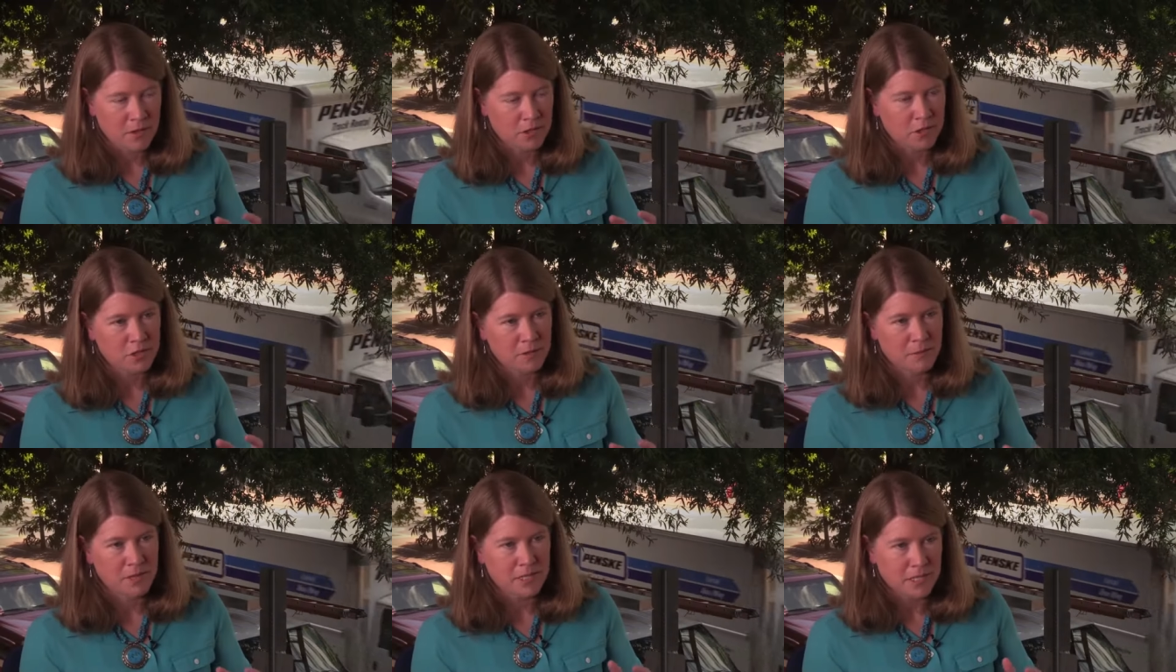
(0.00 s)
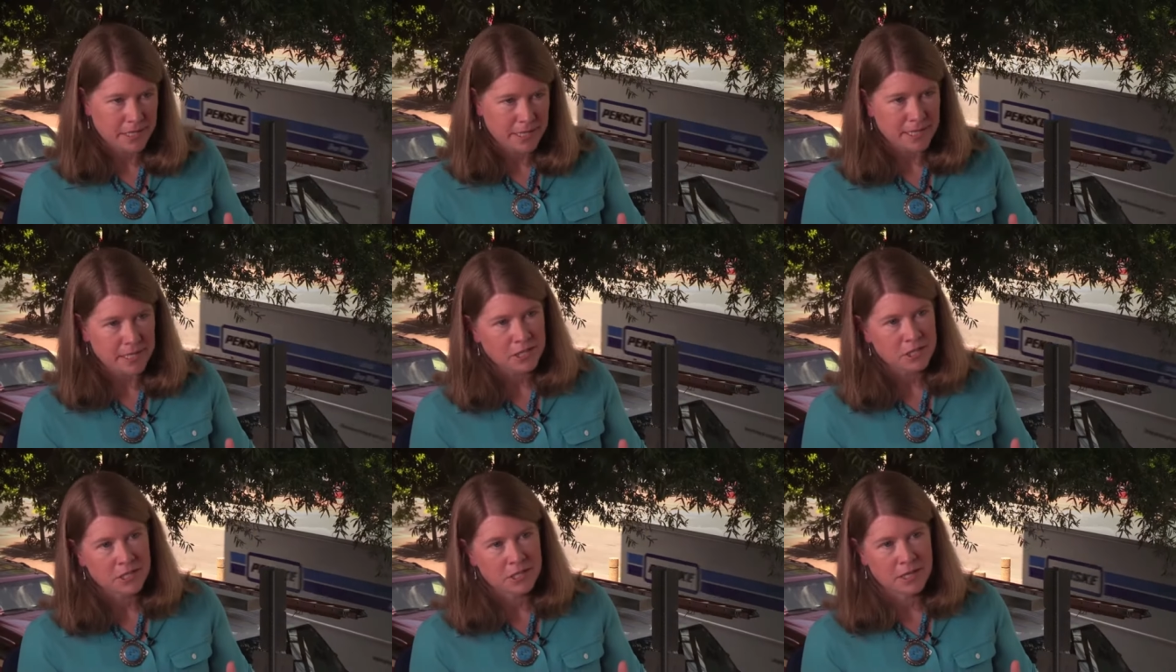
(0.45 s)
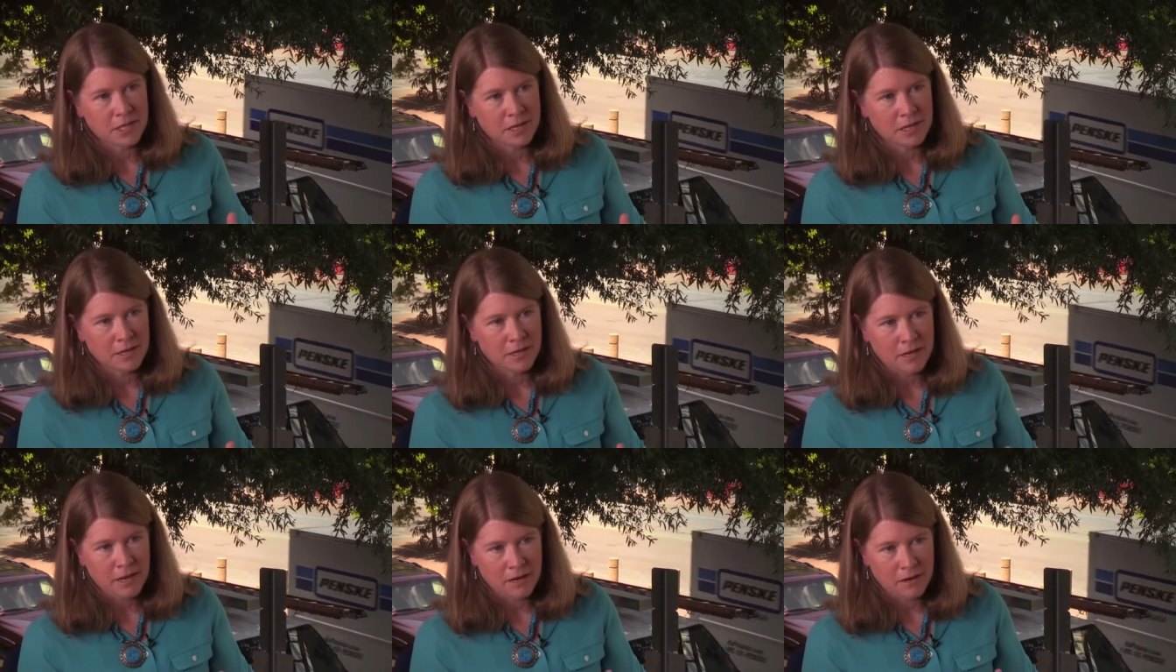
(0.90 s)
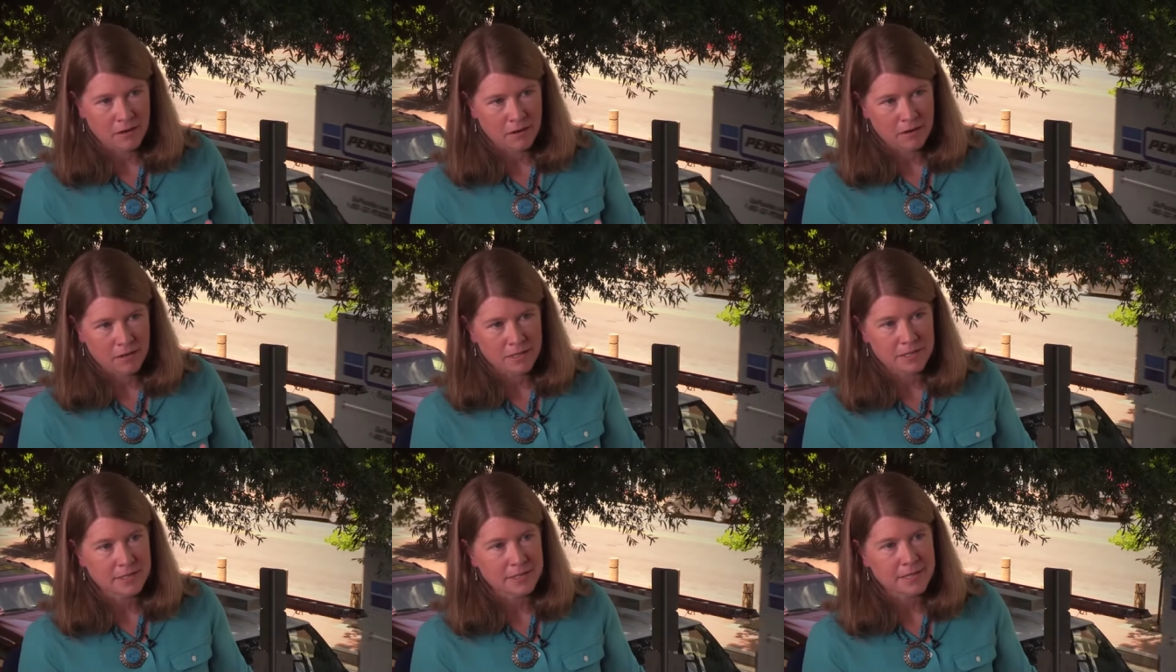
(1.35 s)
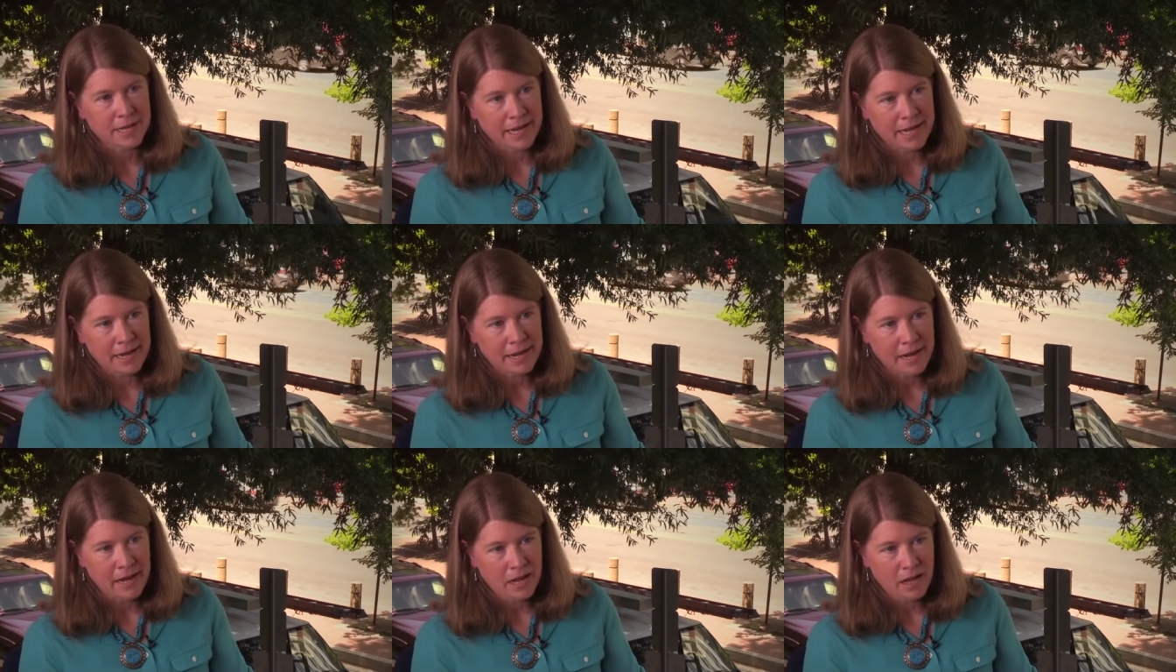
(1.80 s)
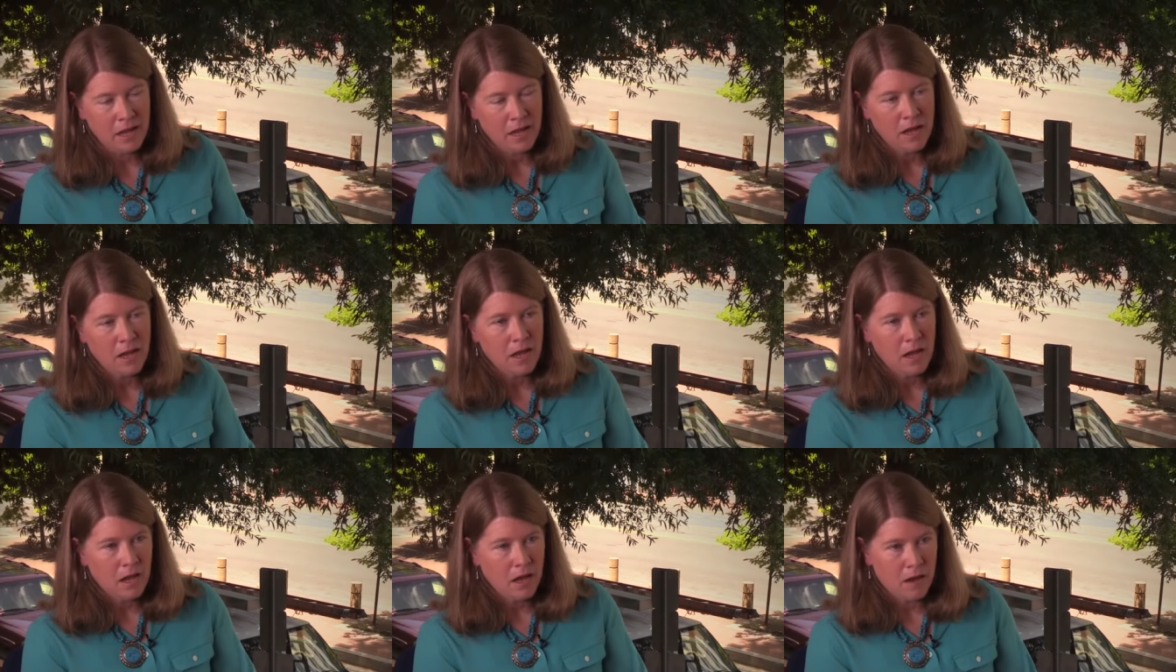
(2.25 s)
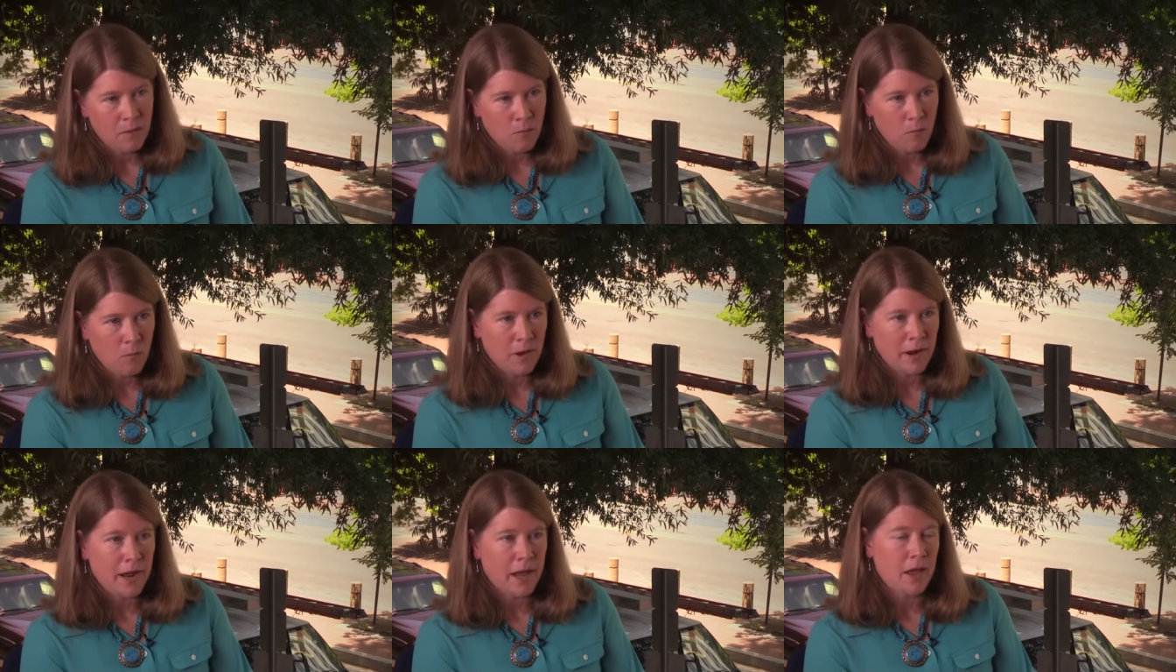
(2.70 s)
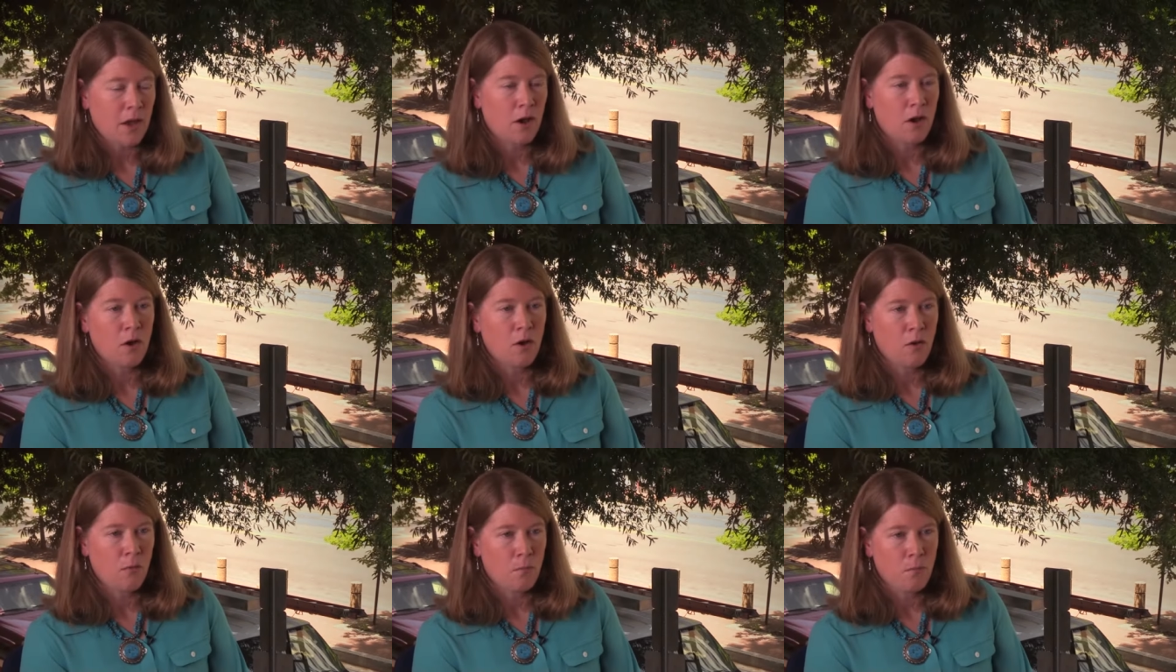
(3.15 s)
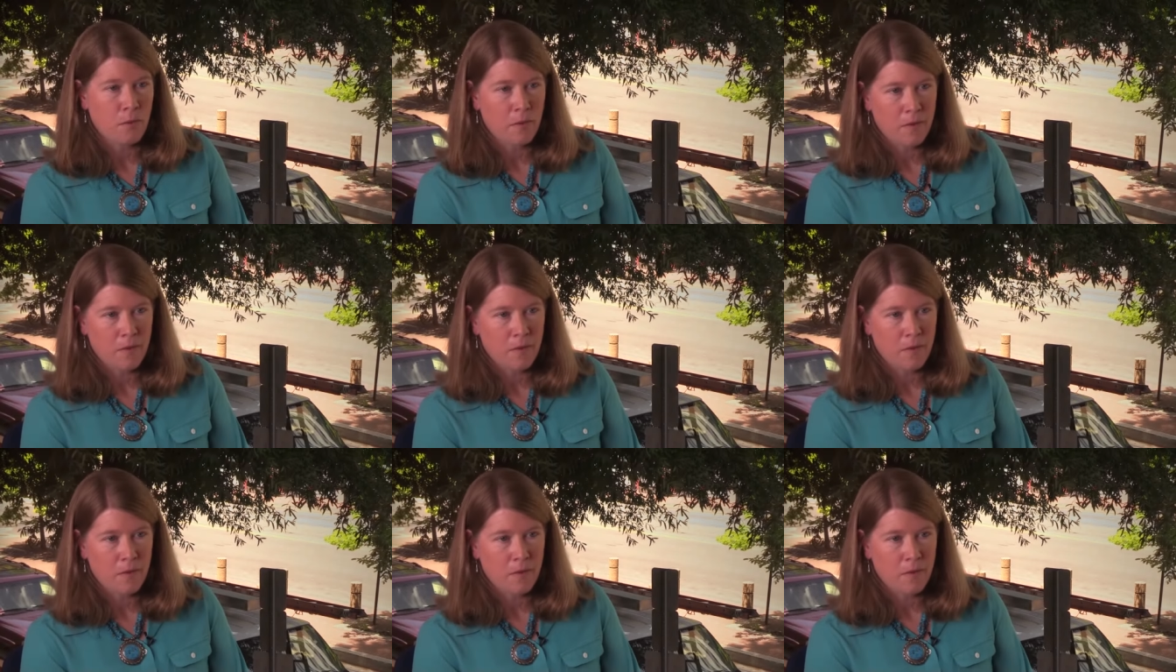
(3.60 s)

There's so much tension in our society. Um, what I hope